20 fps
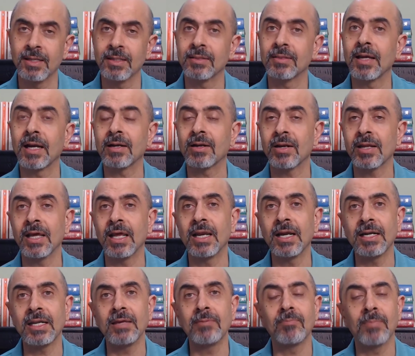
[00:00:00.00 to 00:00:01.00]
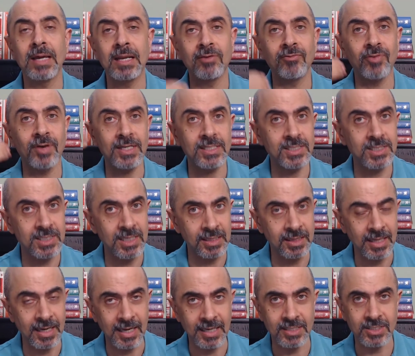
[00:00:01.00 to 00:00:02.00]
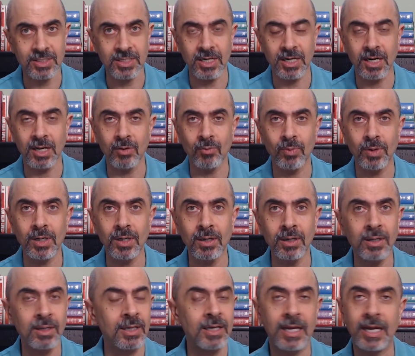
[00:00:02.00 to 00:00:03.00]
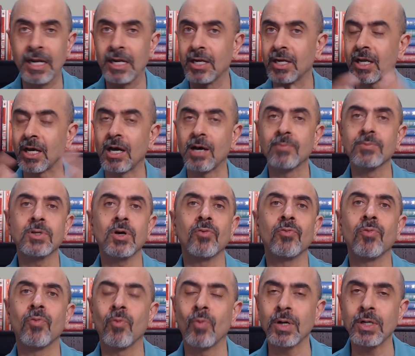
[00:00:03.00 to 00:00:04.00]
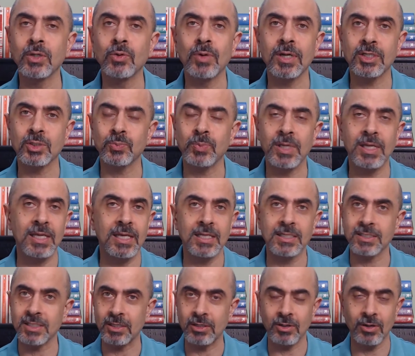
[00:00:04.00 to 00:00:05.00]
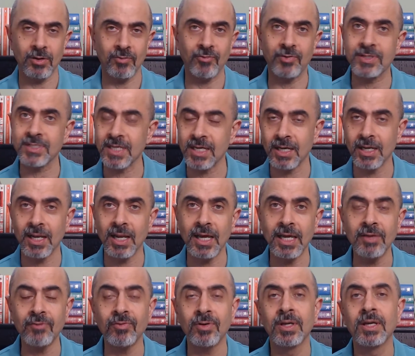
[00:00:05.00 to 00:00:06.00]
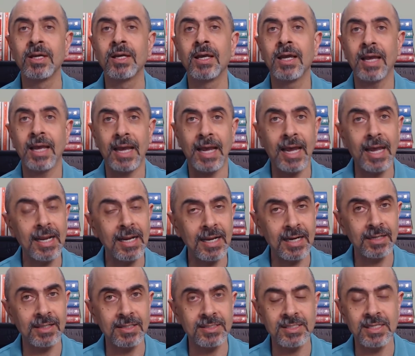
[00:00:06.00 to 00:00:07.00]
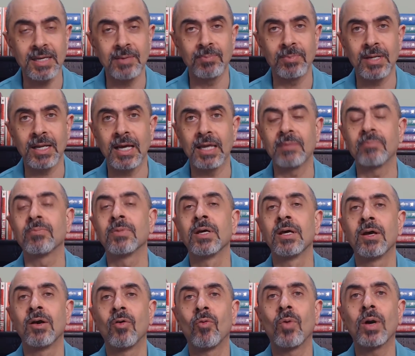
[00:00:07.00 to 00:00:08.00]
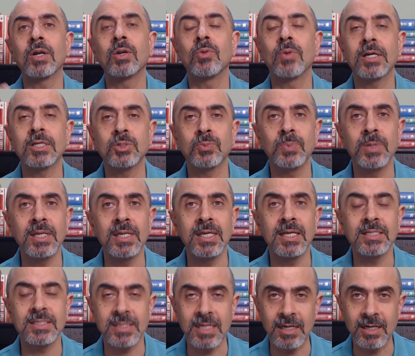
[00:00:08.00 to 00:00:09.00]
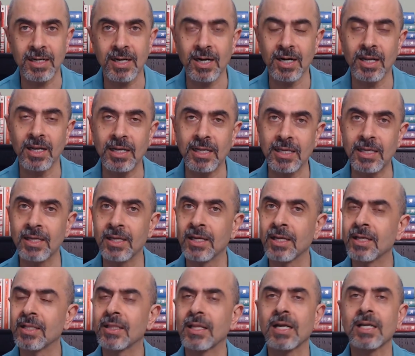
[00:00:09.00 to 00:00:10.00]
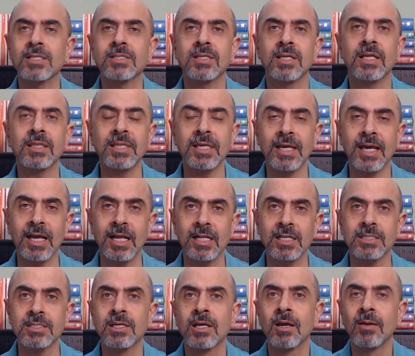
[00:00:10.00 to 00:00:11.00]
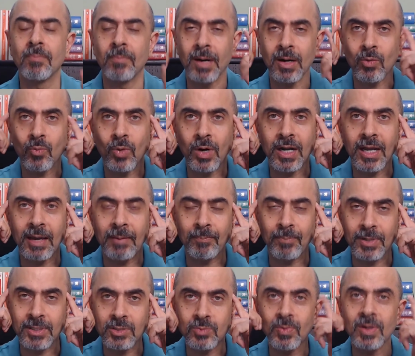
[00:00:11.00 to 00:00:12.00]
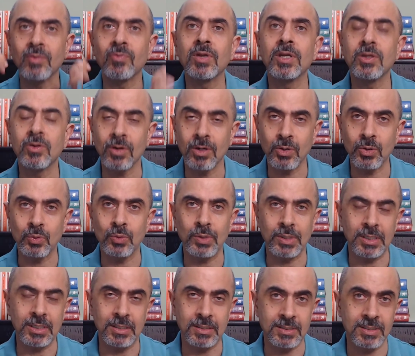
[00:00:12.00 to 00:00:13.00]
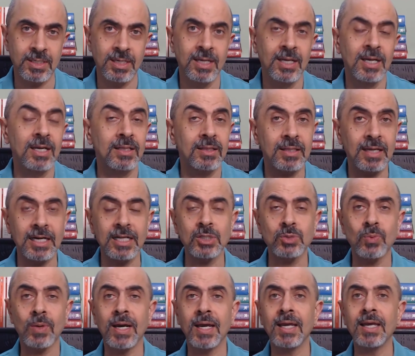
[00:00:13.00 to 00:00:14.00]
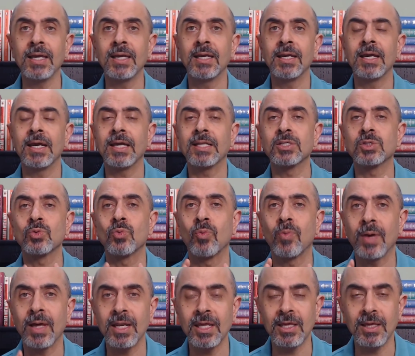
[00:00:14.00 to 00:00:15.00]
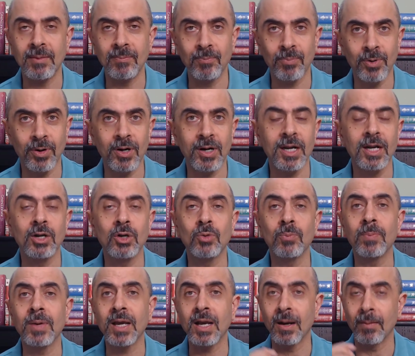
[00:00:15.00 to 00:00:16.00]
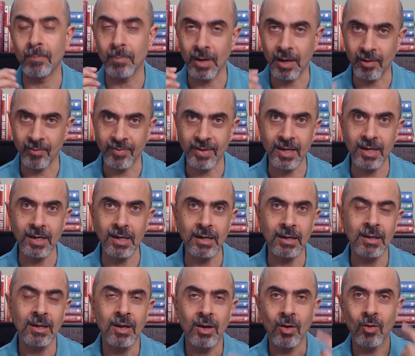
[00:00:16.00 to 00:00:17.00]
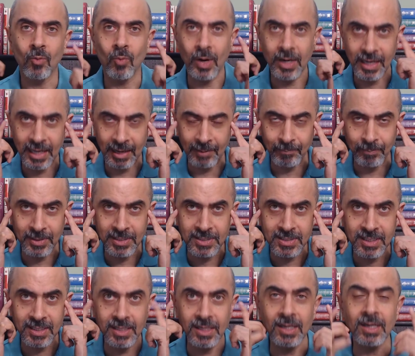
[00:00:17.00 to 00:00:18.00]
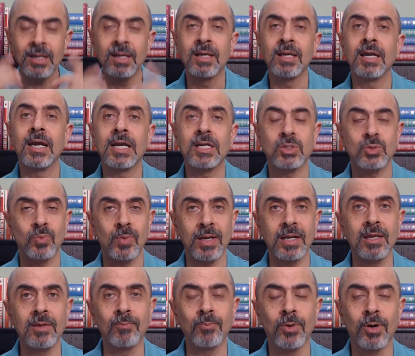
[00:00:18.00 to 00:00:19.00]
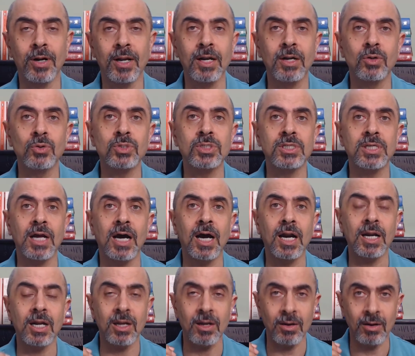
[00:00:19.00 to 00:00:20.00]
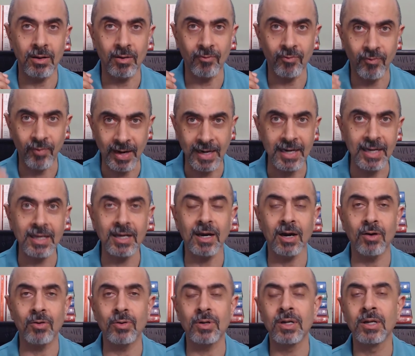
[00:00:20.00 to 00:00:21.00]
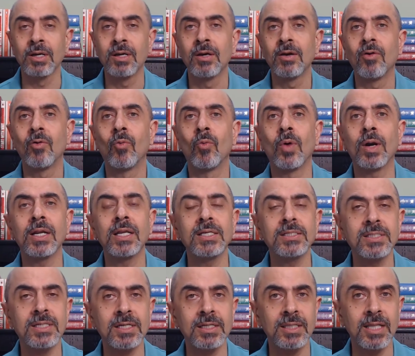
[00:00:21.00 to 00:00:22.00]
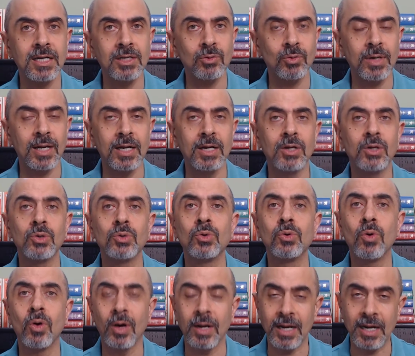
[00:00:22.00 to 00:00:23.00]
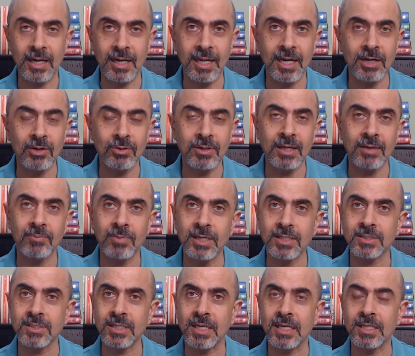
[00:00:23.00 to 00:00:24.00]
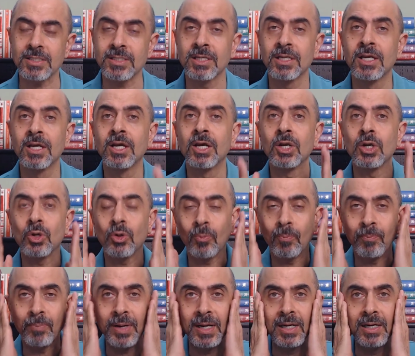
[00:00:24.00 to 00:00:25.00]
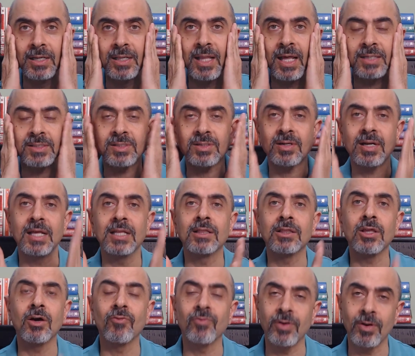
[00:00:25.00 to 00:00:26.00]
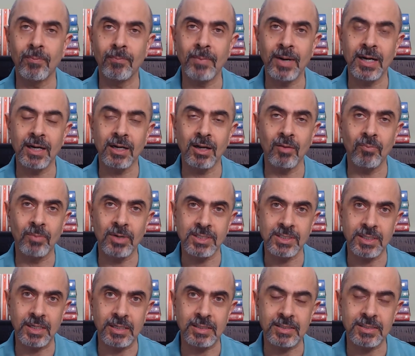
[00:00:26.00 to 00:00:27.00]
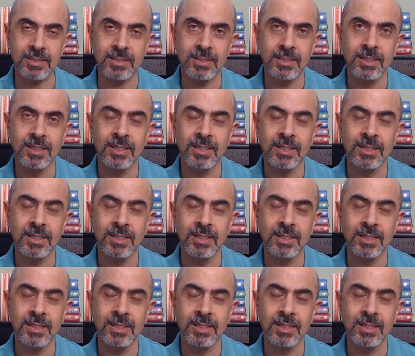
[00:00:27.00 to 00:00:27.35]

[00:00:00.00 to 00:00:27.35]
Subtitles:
That reality manifests in the external world in terms of what you experience in your physical life and at the same time what you experience internally, that is nothing else but what happens between your 2 ears. That is why it's very important to become aware what happens here. It's very important to start finding out what is it that you can do on a day-to-day basis to build the strength of your mental muscles.